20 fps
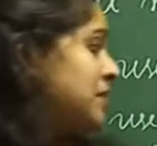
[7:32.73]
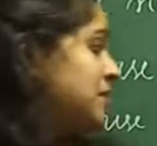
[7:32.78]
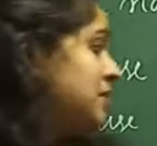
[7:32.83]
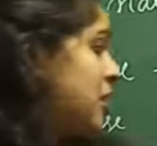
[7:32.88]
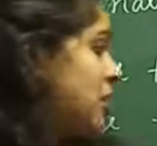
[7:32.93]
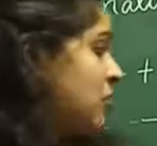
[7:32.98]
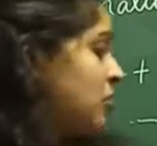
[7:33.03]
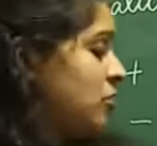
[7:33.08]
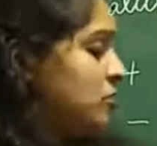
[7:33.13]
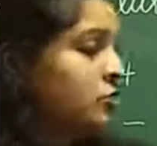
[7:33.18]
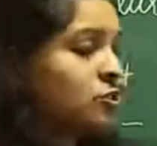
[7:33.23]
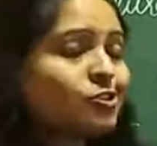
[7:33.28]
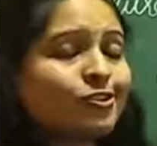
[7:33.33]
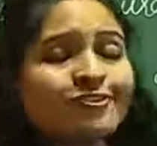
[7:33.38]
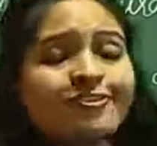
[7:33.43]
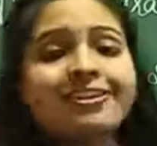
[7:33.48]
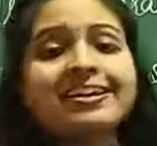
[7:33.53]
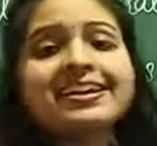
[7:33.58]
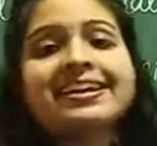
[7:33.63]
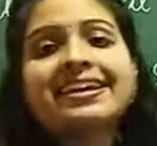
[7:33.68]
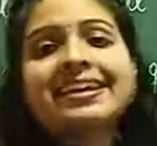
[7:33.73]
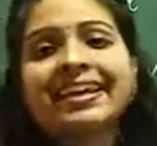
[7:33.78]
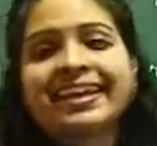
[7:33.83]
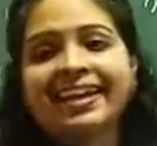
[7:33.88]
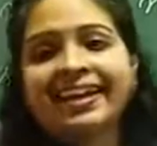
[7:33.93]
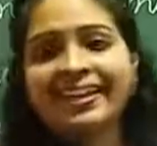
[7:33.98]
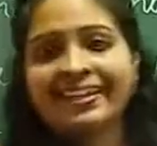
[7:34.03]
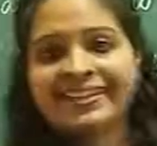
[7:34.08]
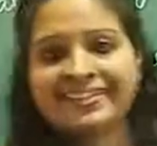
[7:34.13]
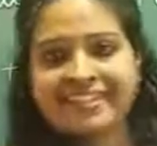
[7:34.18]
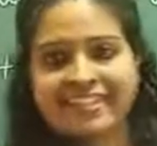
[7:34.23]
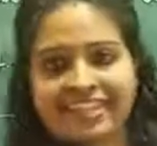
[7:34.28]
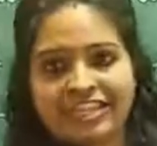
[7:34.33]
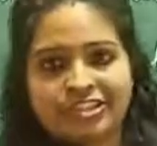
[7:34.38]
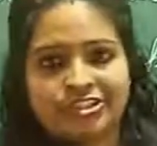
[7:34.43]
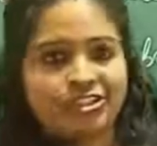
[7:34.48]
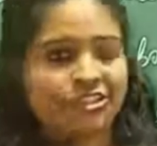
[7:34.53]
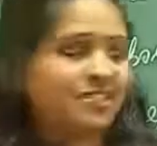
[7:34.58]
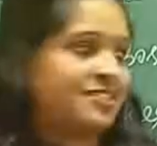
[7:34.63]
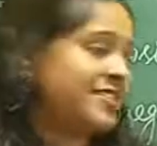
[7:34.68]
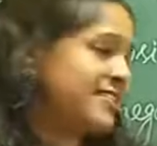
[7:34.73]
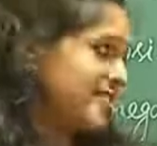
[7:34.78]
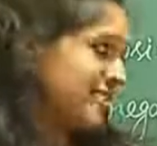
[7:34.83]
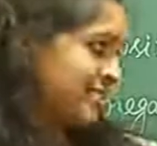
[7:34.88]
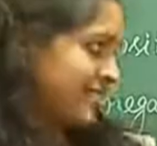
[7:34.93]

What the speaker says: numbers are also integers.